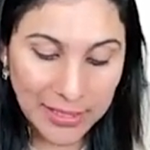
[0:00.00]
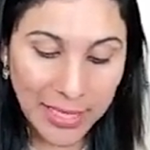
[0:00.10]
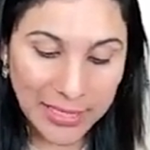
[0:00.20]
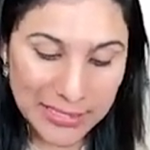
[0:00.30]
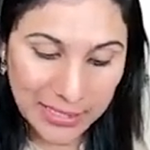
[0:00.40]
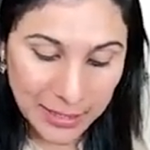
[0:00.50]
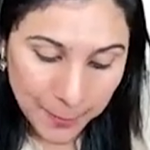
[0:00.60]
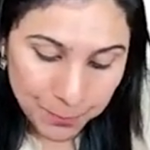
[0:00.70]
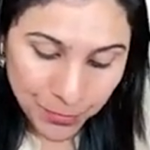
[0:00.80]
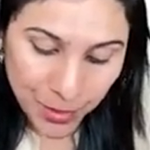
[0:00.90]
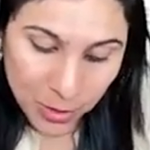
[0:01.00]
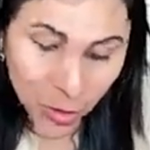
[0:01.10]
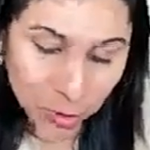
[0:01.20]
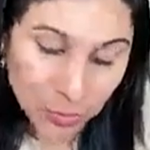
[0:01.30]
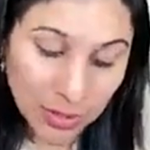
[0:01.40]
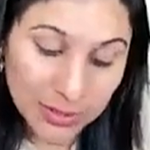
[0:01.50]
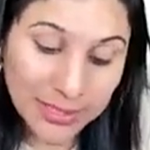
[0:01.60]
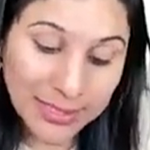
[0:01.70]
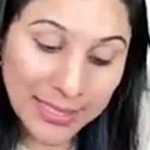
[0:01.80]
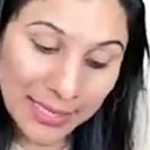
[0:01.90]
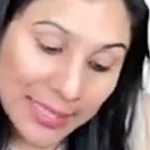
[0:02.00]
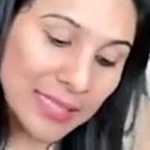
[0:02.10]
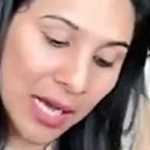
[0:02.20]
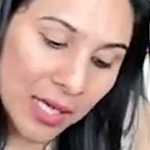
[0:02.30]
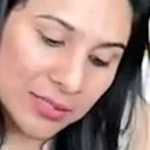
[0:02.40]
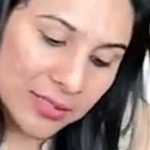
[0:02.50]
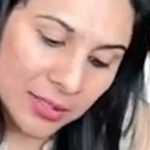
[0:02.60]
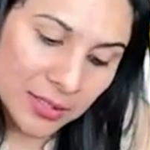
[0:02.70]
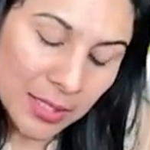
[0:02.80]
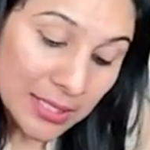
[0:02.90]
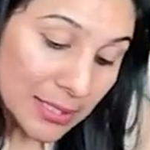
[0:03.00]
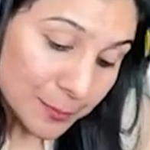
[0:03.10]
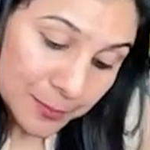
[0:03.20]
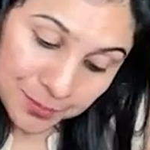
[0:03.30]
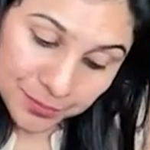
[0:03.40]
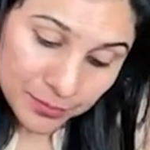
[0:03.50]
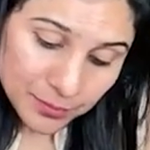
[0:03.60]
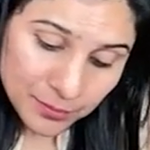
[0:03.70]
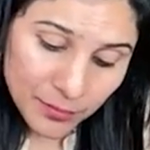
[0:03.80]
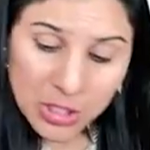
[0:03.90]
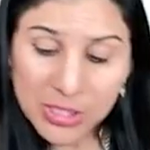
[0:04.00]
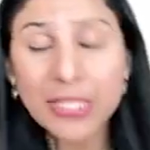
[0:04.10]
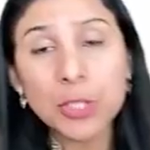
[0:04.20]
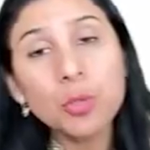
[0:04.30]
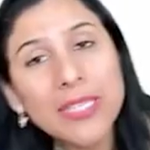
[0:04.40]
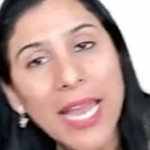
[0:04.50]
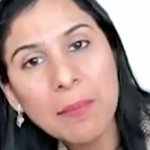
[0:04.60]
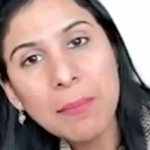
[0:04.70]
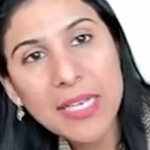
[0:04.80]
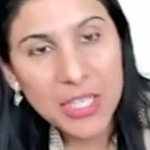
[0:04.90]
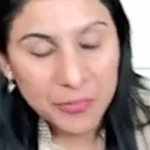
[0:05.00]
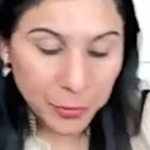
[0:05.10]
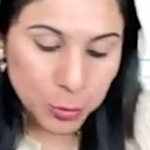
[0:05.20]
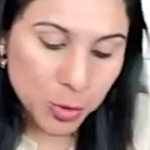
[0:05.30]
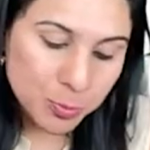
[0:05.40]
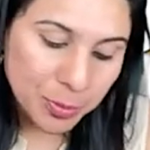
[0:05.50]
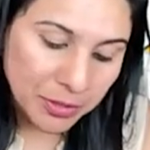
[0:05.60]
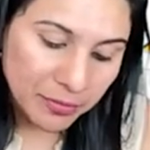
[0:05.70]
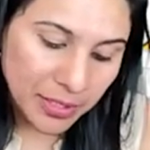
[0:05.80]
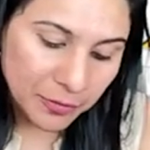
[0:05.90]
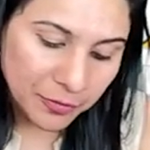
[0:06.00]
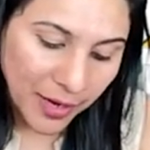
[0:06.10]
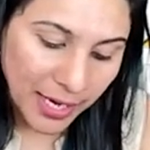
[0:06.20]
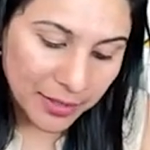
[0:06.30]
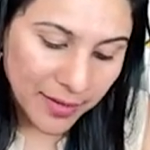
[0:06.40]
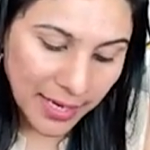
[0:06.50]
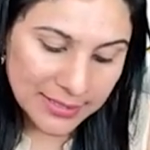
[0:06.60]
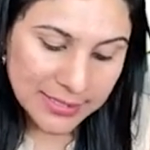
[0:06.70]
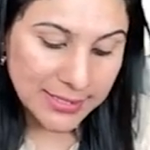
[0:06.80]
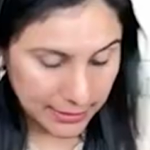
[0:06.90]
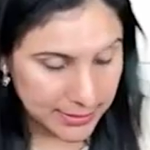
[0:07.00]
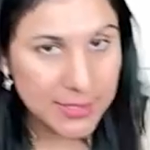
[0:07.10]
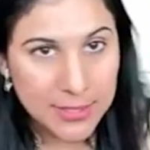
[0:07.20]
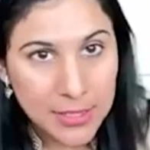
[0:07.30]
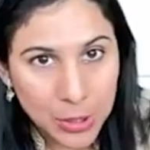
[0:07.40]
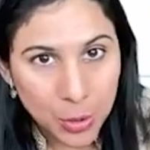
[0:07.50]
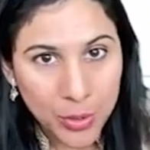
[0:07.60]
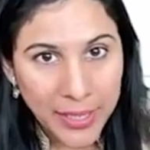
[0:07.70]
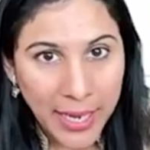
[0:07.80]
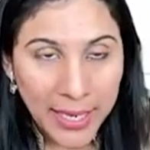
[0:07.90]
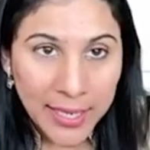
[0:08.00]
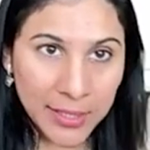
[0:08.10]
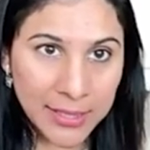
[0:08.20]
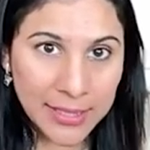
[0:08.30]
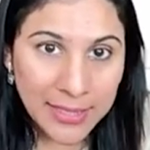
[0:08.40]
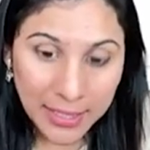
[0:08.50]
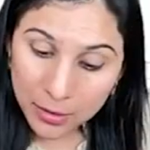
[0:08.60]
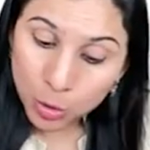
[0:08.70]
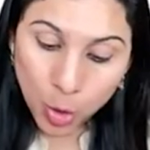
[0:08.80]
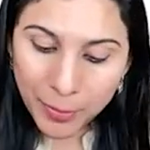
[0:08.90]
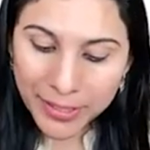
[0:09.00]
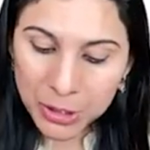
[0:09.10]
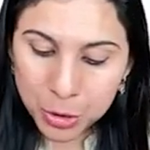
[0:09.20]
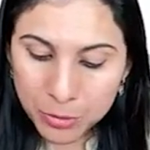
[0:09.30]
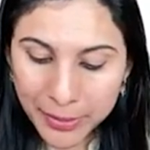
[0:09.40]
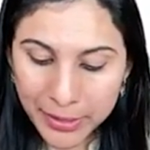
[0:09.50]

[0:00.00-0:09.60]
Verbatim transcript: very nicely. So, the correct answer, see, you can be confused between 5 and 6. Okay, I agree that nobody should